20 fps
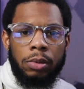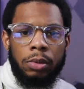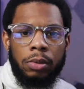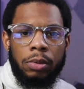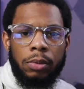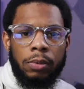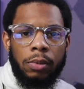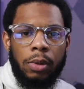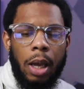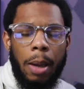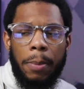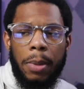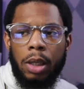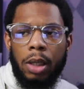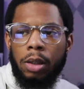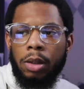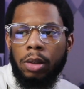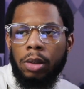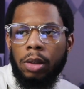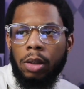I
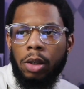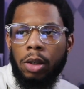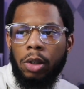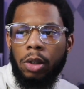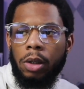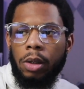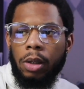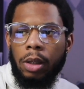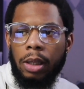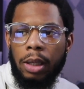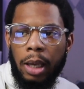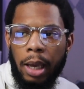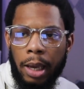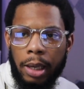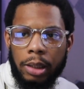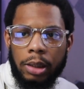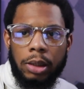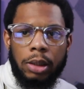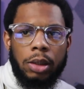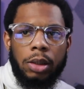mean,
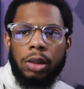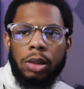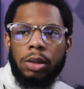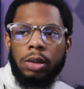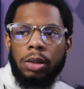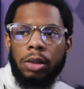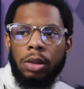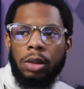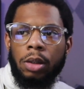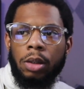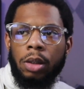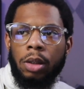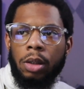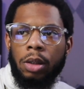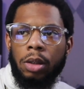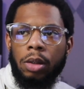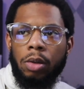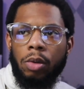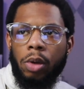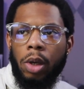yes,
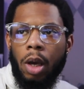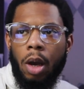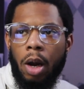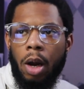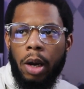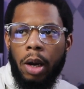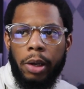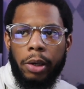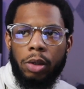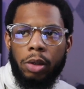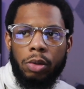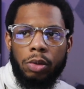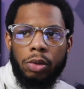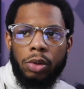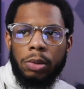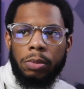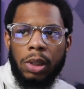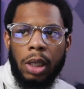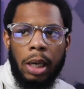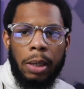you can argue
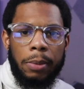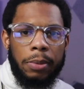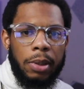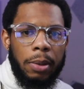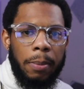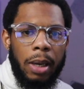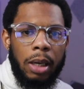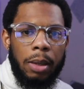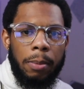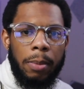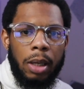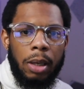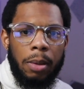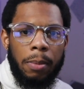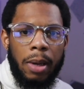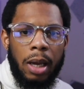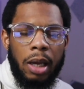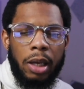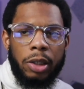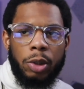sometimes he may have
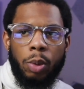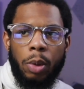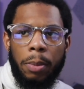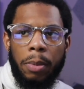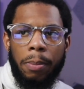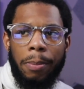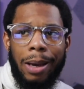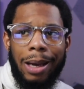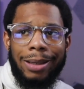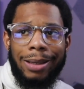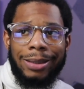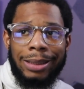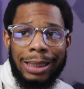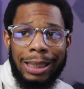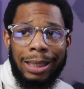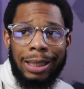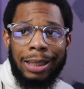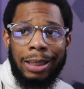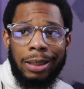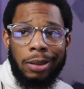minimized women by
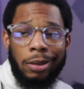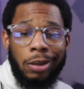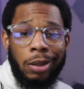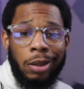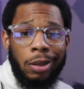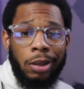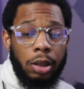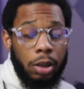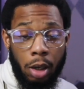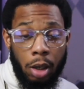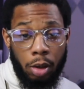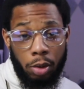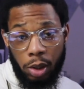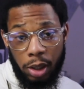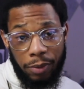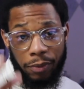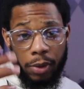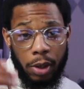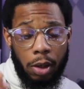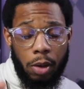saying,
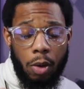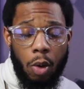even going